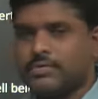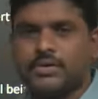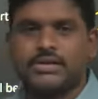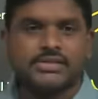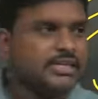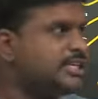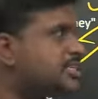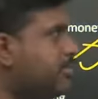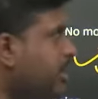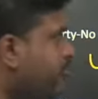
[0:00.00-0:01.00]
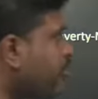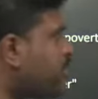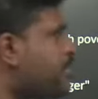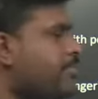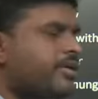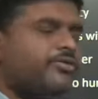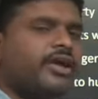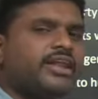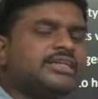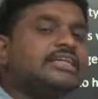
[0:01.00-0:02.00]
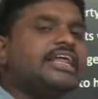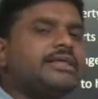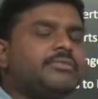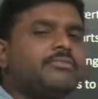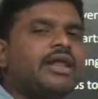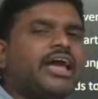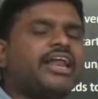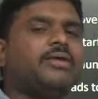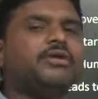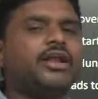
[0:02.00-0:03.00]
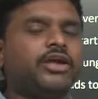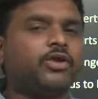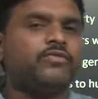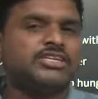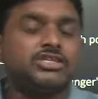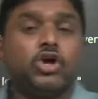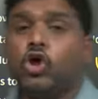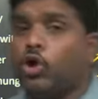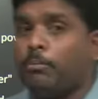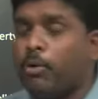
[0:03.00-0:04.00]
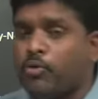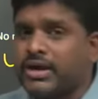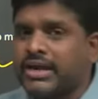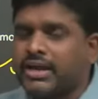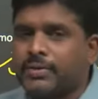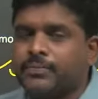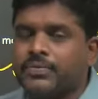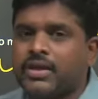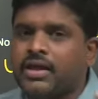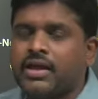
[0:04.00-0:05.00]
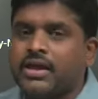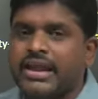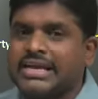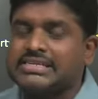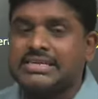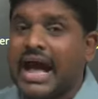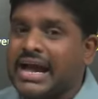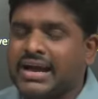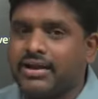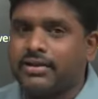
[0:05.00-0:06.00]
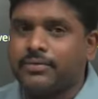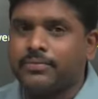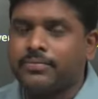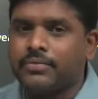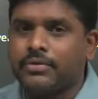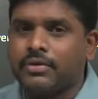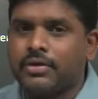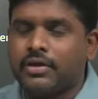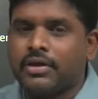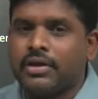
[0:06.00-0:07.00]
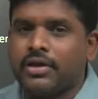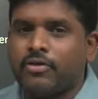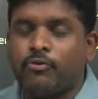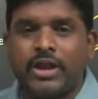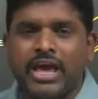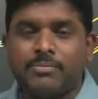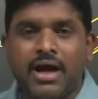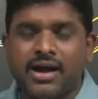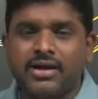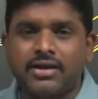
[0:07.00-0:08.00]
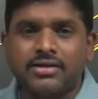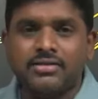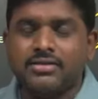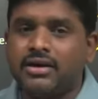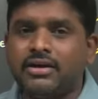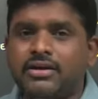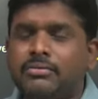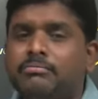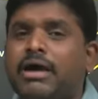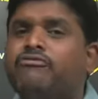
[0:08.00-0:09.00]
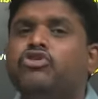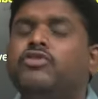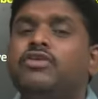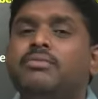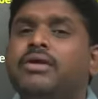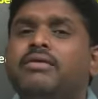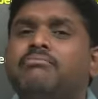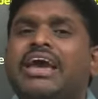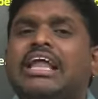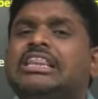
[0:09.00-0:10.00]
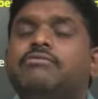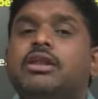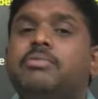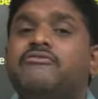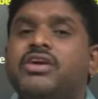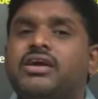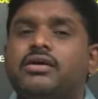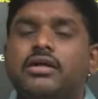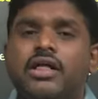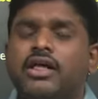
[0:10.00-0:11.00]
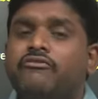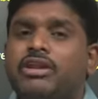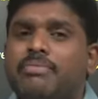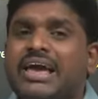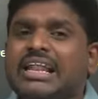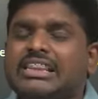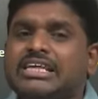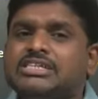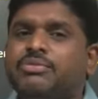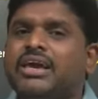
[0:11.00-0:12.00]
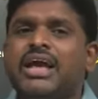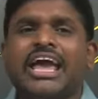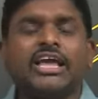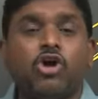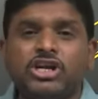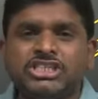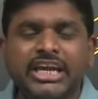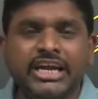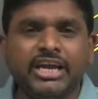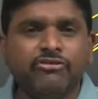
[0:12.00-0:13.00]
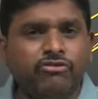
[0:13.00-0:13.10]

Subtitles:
Yes, in this way, if you remember, you can easily remember. Again, I am telling you, first poverty, next hunger. When I am hunger, third, my health will be weak. When my health is weak, I cannot study.